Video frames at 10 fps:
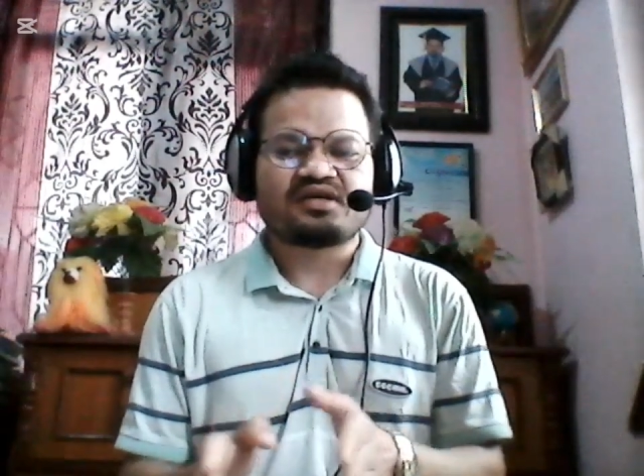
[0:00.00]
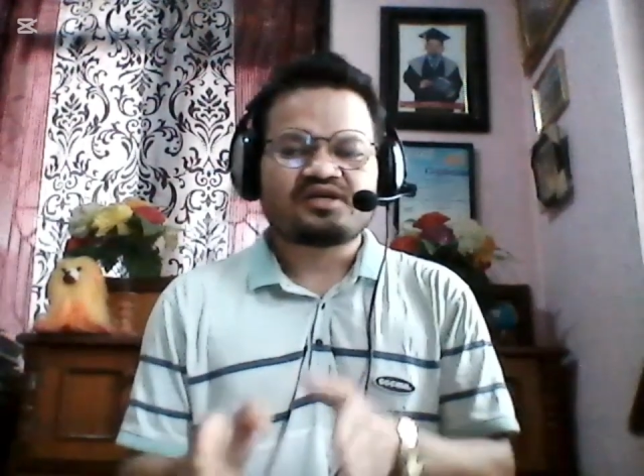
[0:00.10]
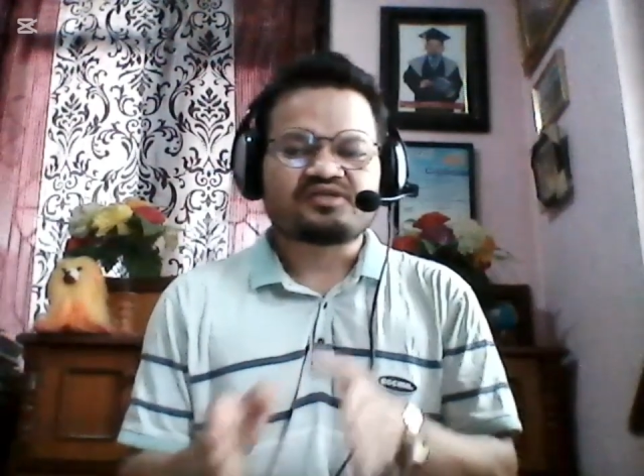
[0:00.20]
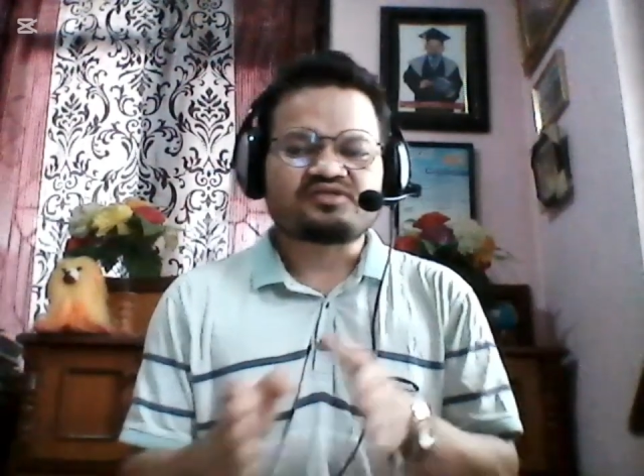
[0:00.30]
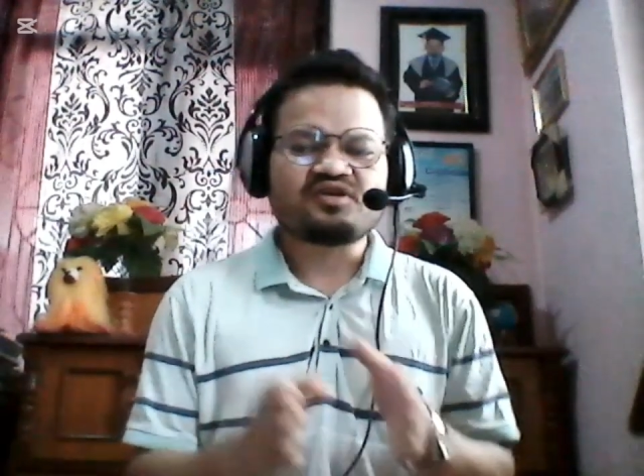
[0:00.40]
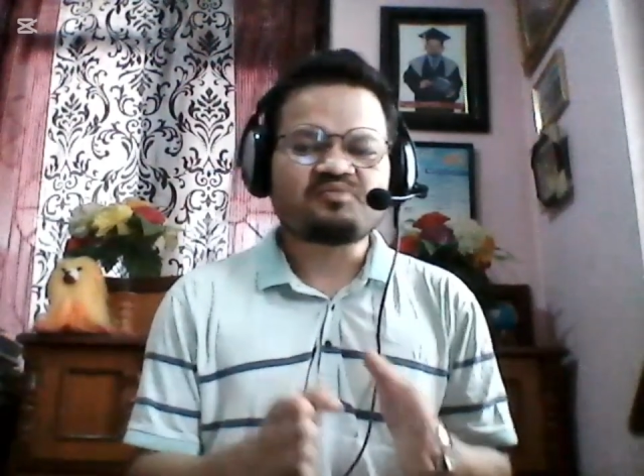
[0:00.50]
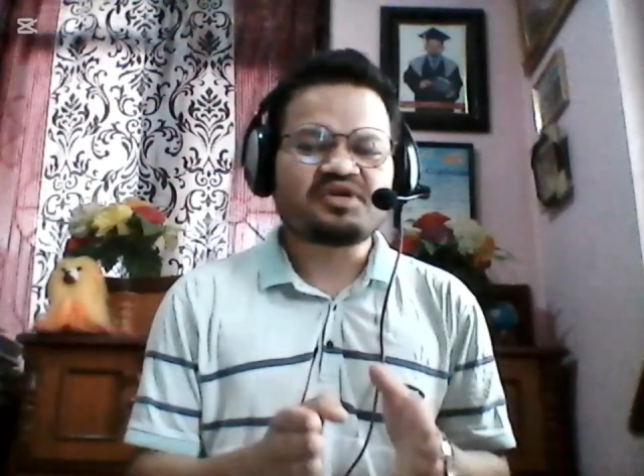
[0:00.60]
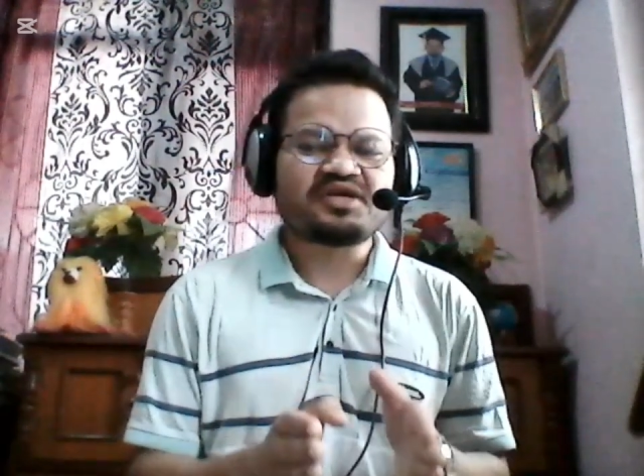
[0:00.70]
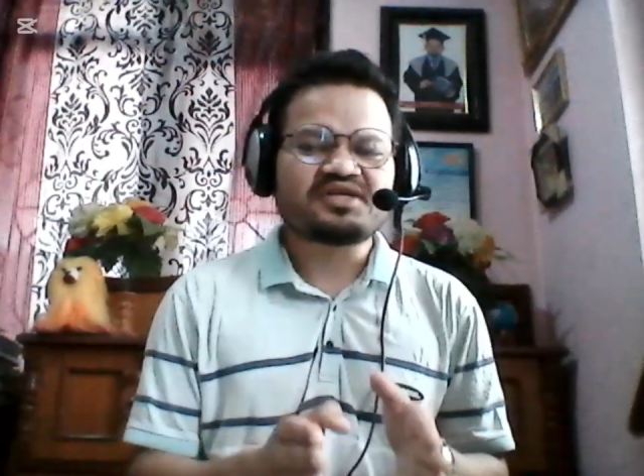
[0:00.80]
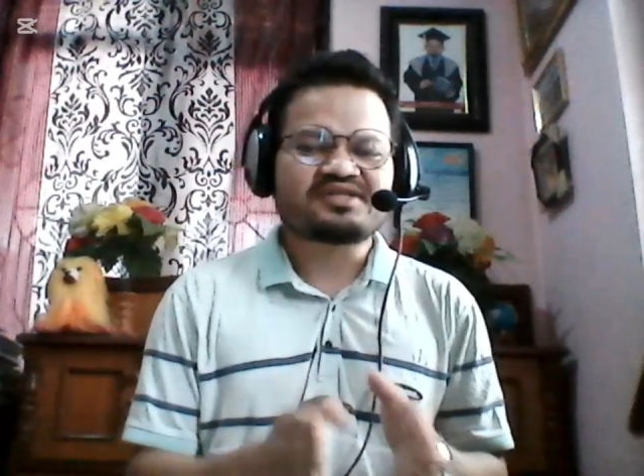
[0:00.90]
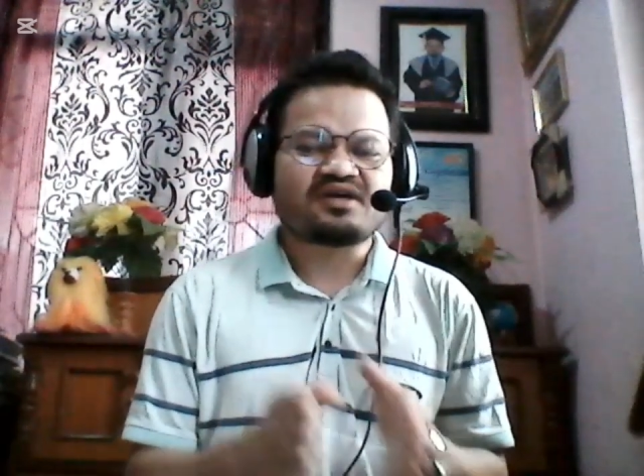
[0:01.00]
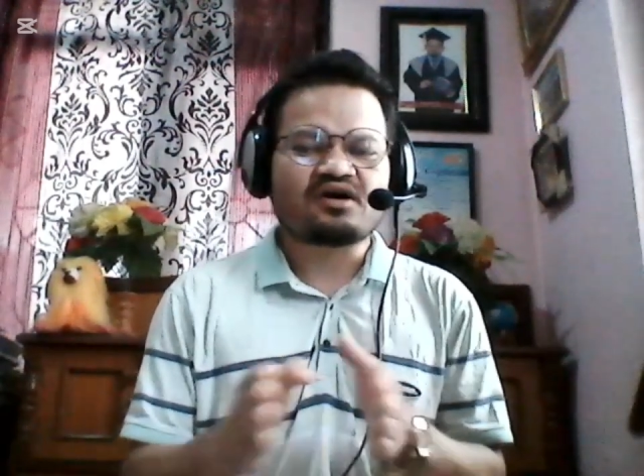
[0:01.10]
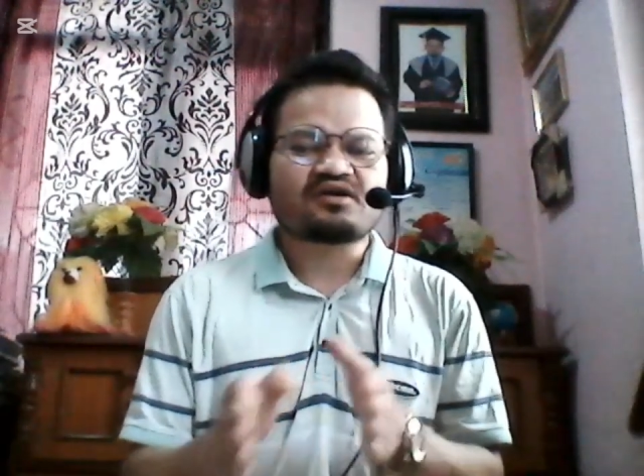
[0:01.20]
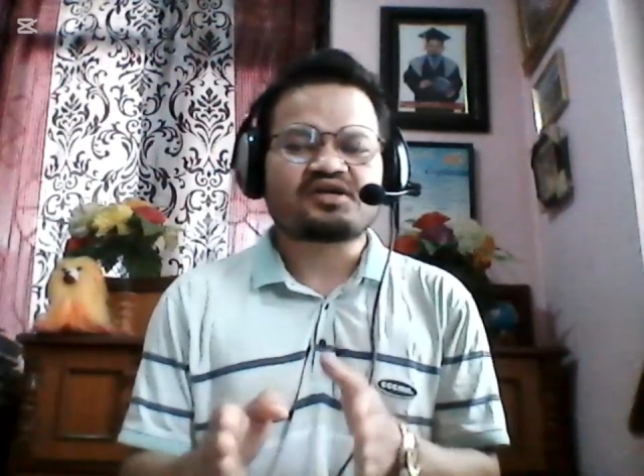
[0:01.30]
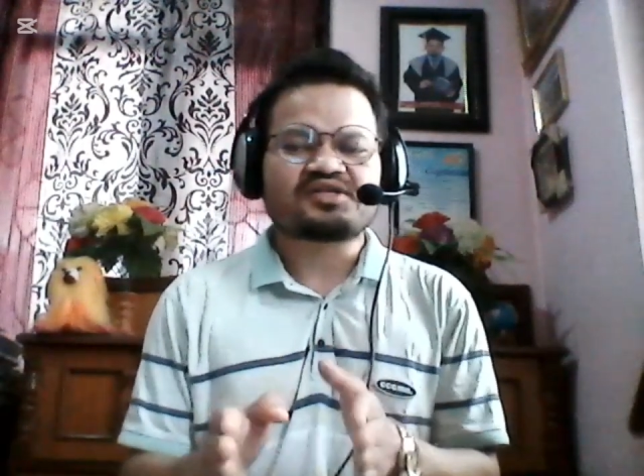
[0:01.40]
sea breeze
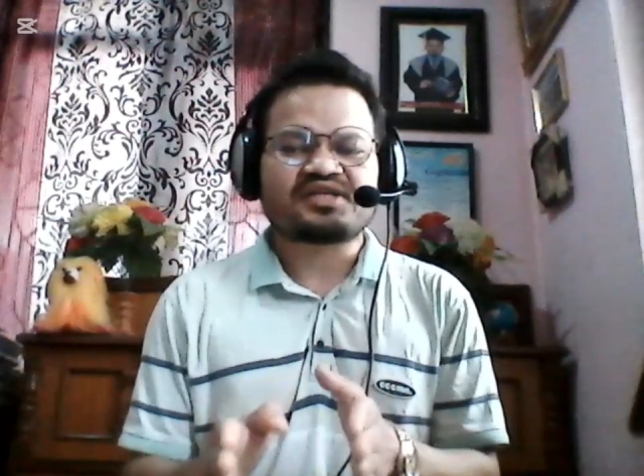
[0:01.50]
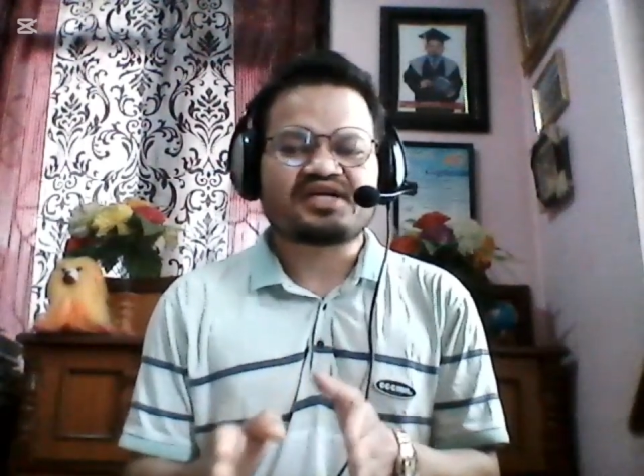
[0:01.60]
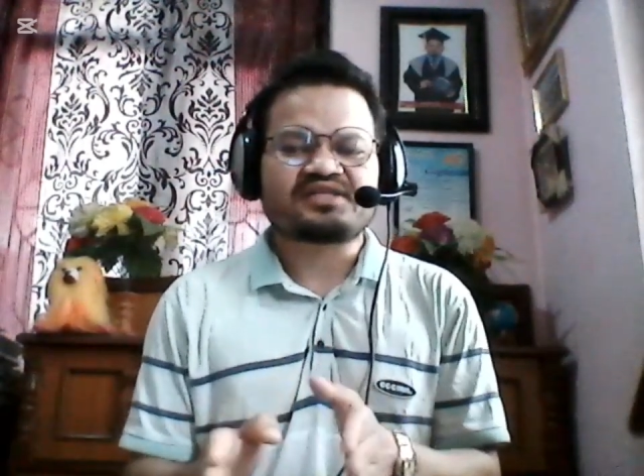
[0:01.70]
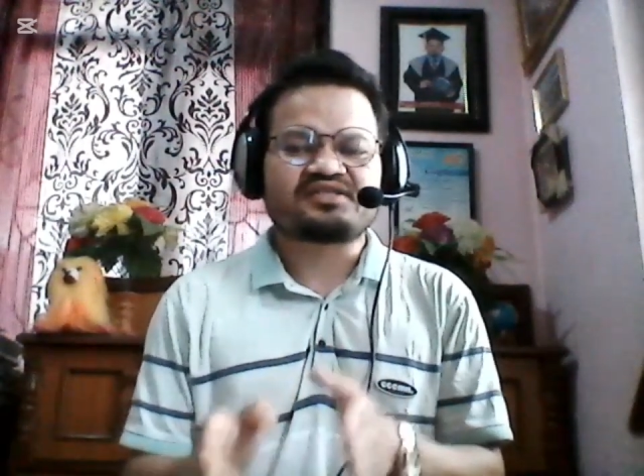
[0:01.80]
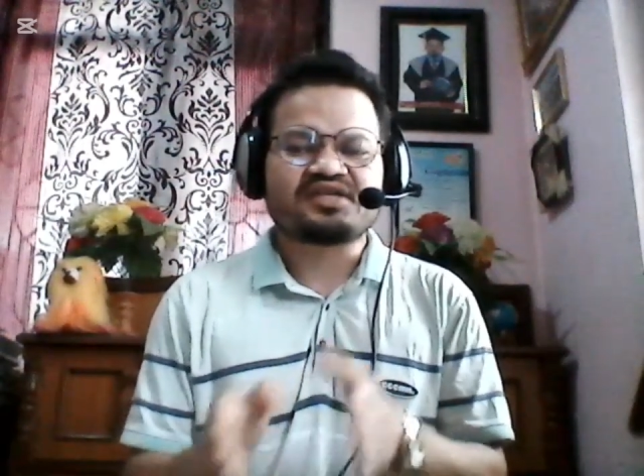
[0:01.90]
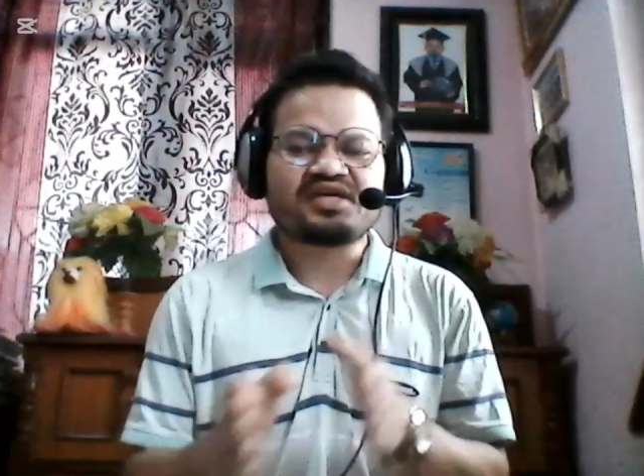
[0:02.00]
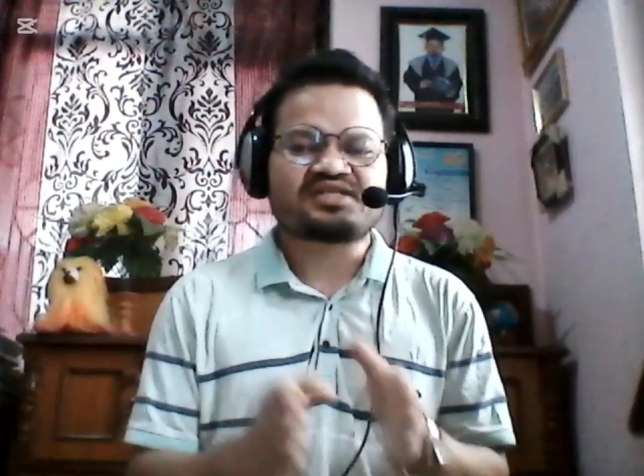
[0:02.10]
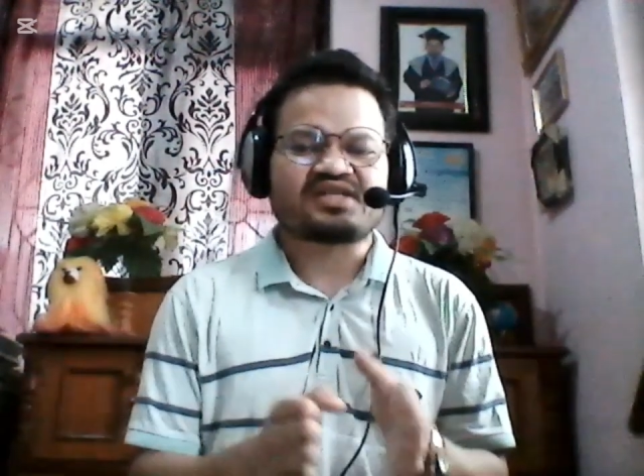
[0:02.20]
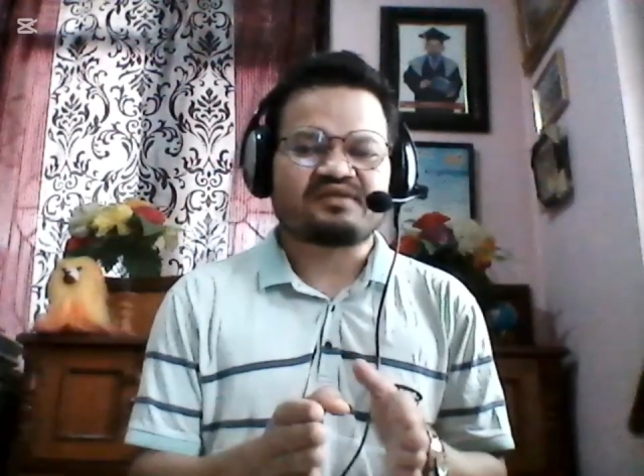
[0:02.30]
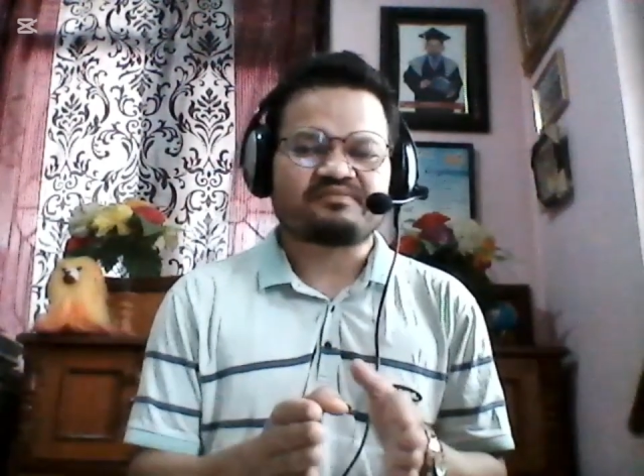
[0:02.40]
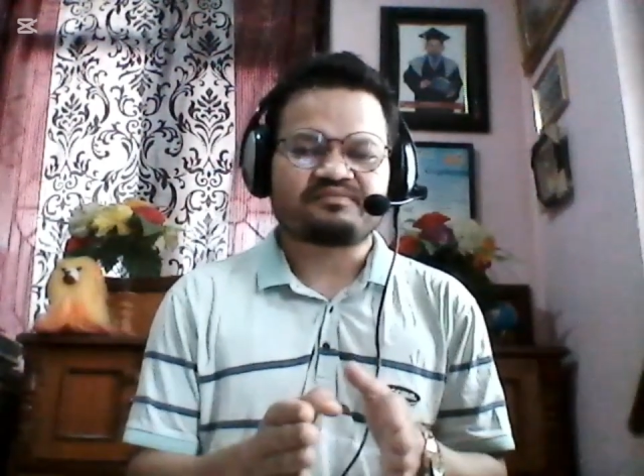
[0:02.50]
occurs at daytime